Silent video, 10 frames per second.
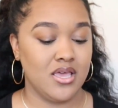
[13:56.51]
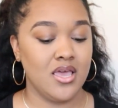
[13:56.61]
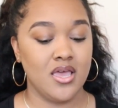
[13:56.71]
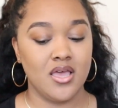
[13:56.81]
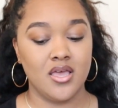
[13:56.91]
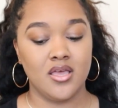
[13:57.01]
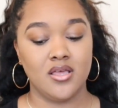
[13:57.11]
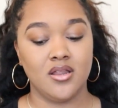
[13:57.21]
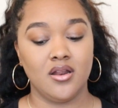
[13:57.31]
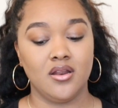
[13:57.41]

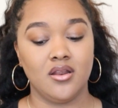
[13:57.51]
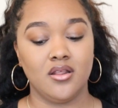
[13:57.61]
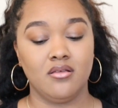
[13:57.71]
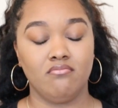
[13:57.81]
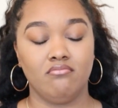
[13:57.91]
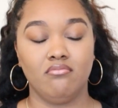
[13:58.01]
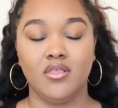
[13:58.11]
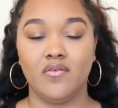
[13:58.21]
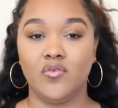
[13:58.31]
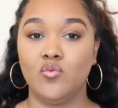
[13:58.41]
And
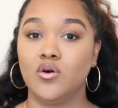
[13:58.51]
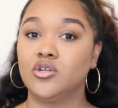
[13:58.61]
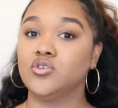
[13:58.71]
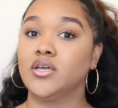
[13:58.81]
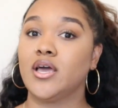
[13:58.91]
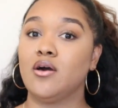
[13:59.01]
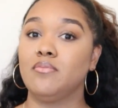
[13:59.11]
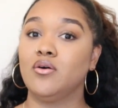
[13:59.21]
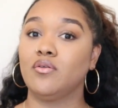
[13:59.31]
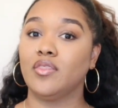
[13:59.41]
if you want to drink cow
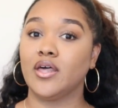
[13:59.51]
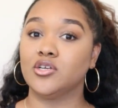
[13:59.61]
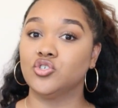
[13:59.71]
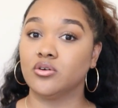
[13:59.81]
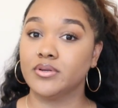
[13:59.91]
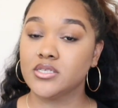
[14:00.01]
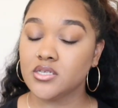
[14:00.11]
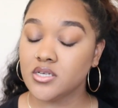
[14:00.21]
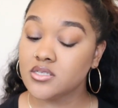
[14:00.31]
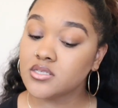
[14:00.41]
milk, that is your
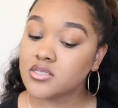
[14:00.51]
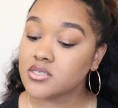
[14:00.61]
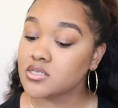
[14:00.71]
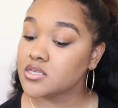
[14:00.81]
business.